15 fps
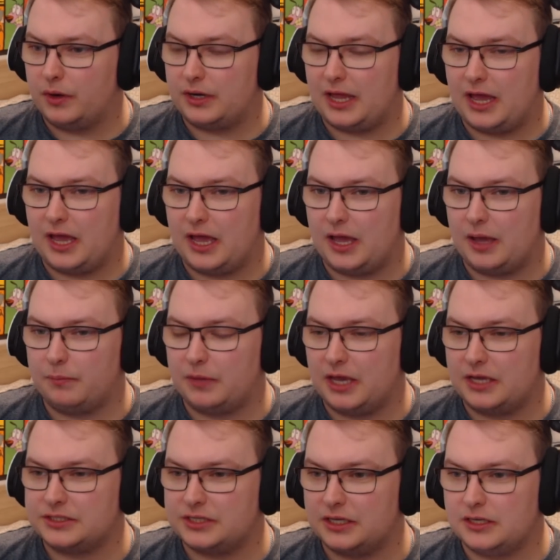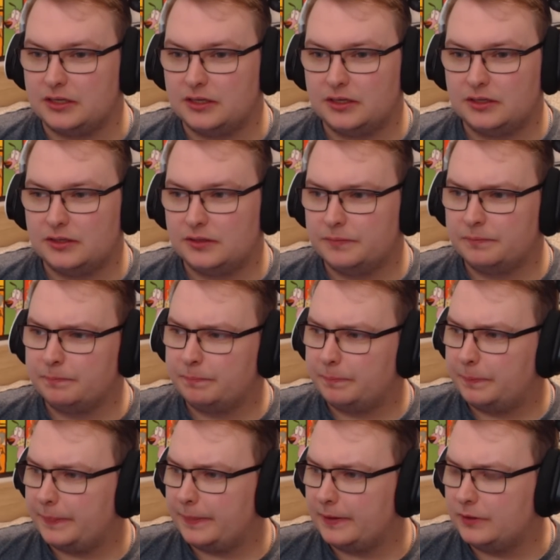Damn, Kaycee.
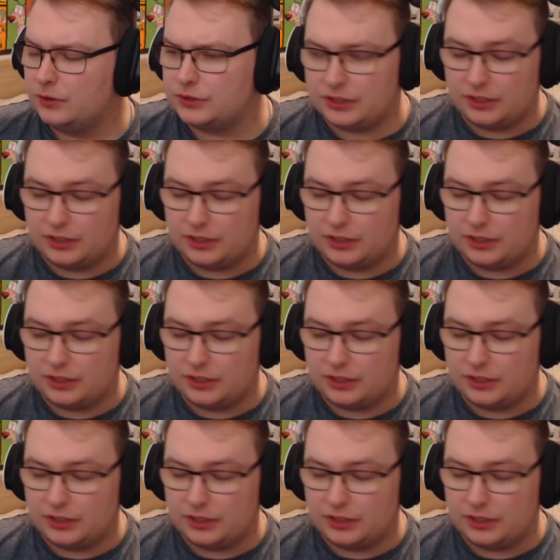Using the